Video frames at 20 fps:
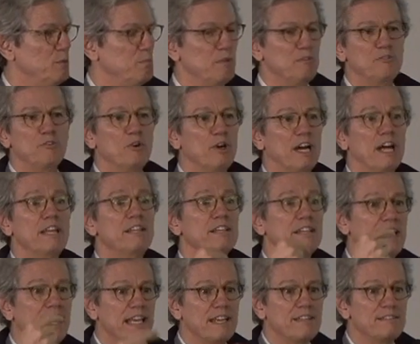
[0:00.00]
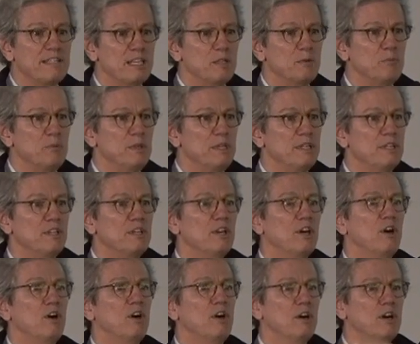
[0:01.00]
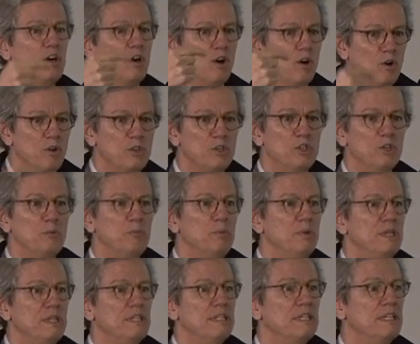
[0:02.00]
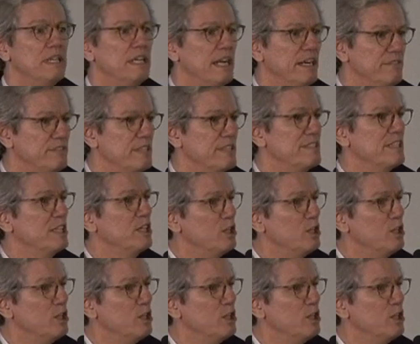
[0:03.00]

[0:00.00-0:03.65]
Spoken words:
before other candidates had appeared, all European governments,